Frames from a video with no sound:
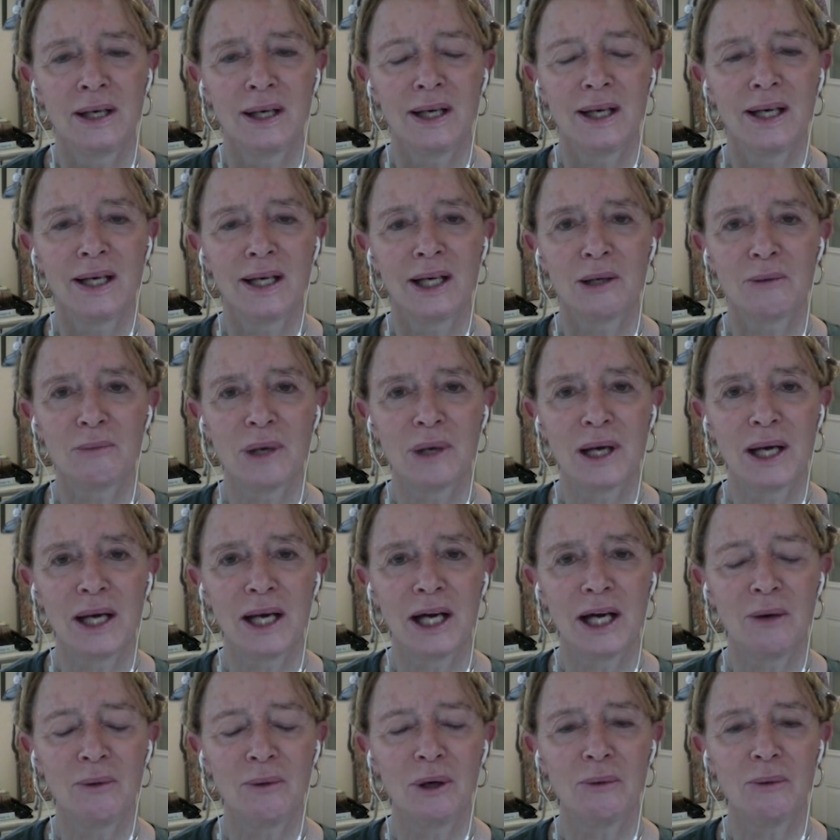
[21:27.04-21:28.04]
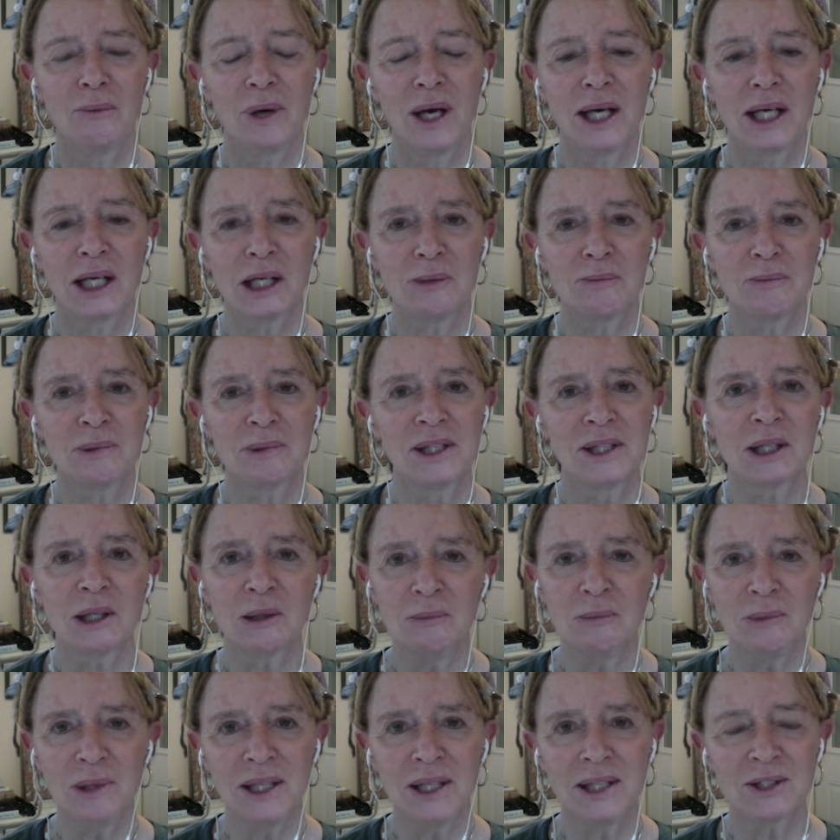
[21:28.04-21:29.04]
and about how we wake up and the
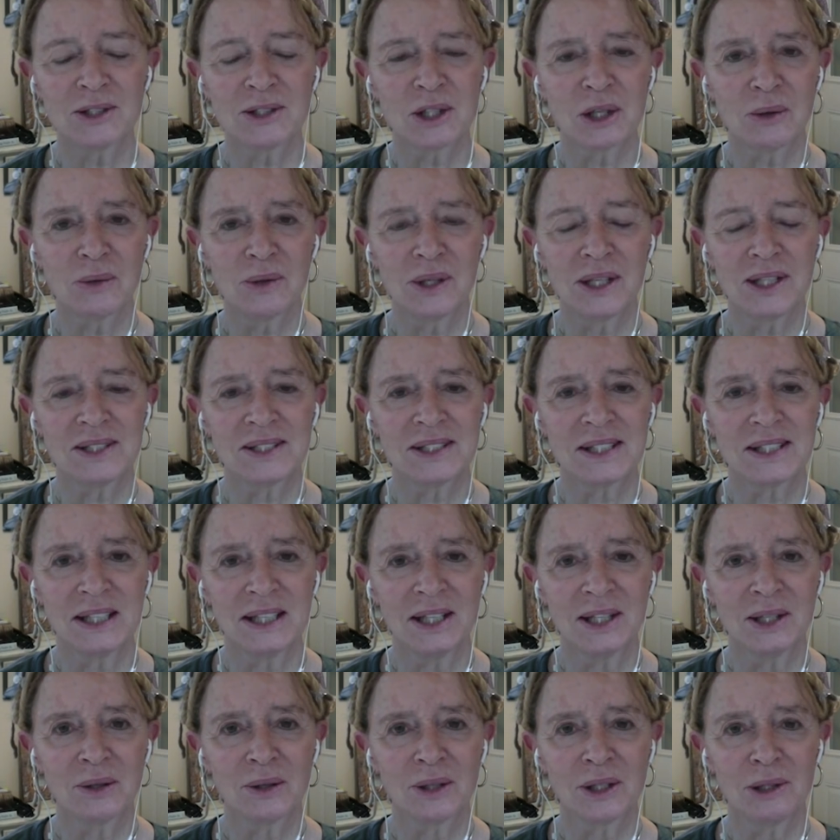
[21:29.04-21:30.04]
committee is already sitting there